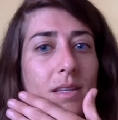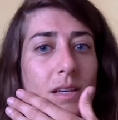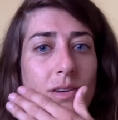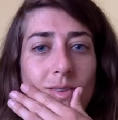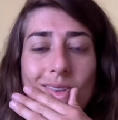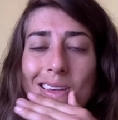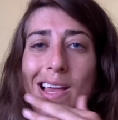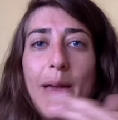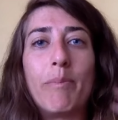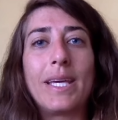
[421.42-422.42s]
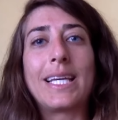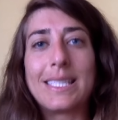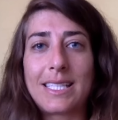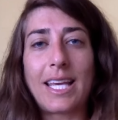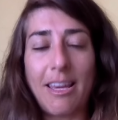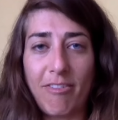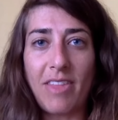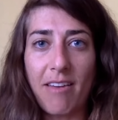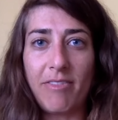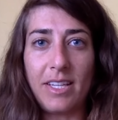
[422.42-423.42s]
the biggest gift
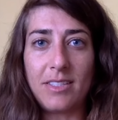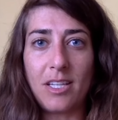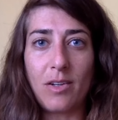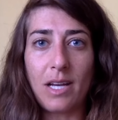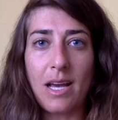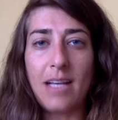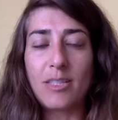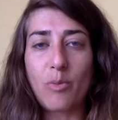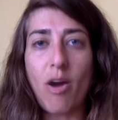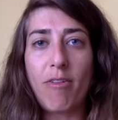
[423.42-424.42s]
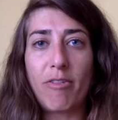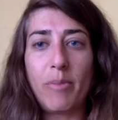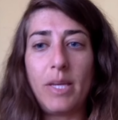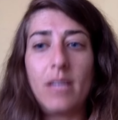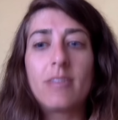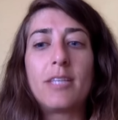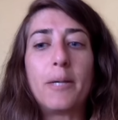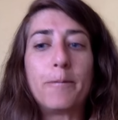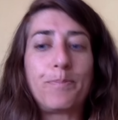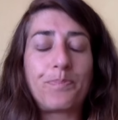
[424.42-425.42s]
that face yoga has brought for me.
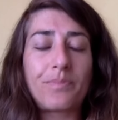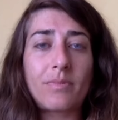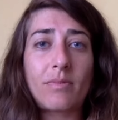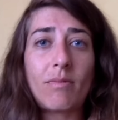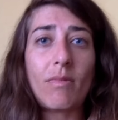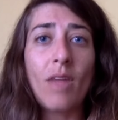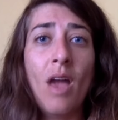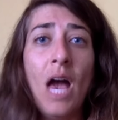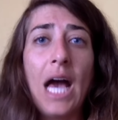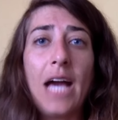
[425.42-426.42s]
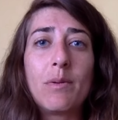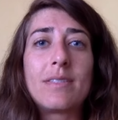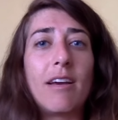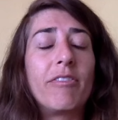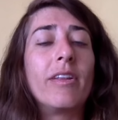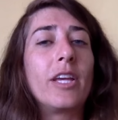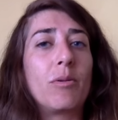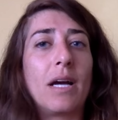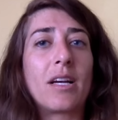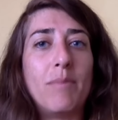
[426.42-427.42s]
So I would definitely
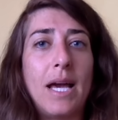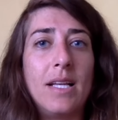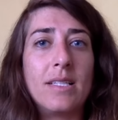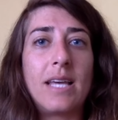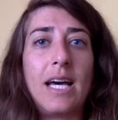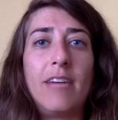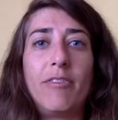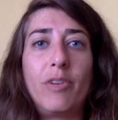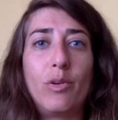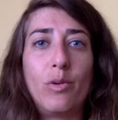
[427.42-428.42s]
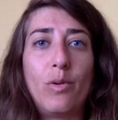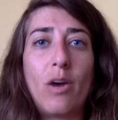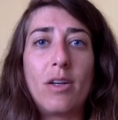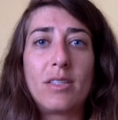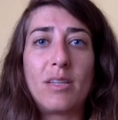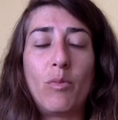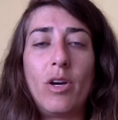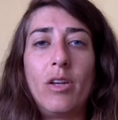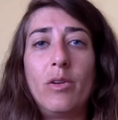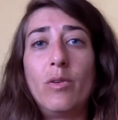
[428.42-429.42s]
recommend that if you are
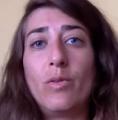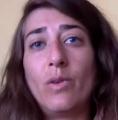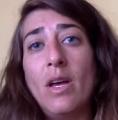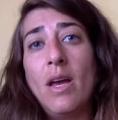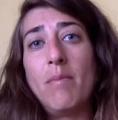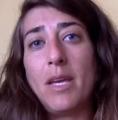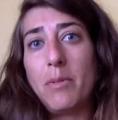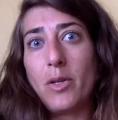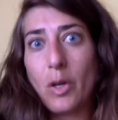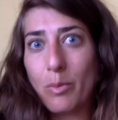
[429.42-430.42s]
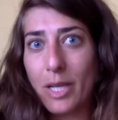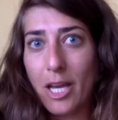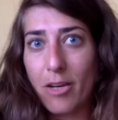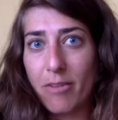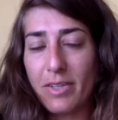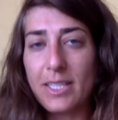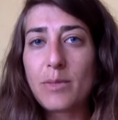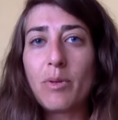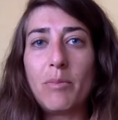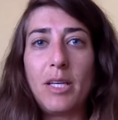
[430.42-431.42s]
someone who maybe you don't pick out your face,
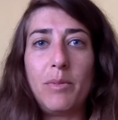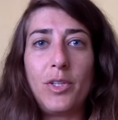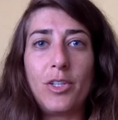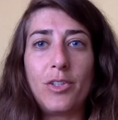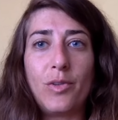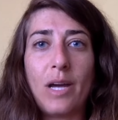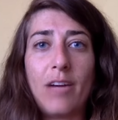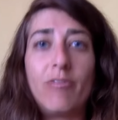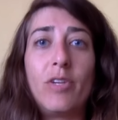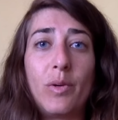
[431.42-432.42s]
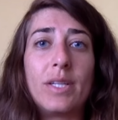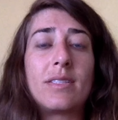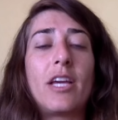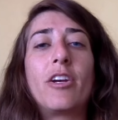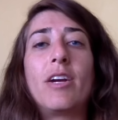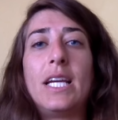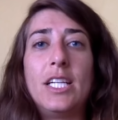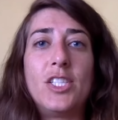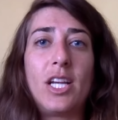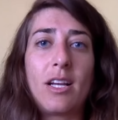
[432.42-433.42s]
but maybe you have noticed that you're
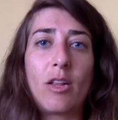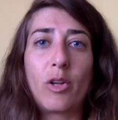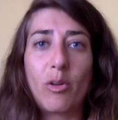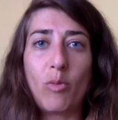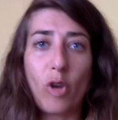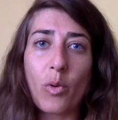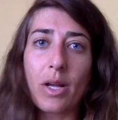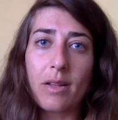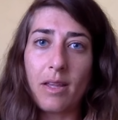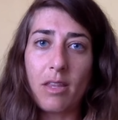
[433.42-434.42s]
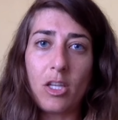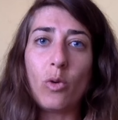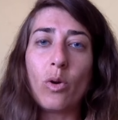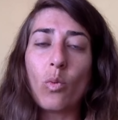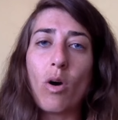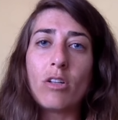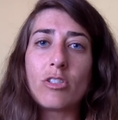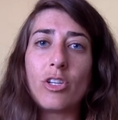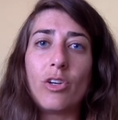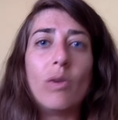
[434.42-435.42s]
aging a little more quickly than you would want
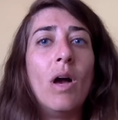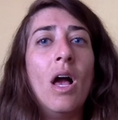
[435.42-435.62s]
to,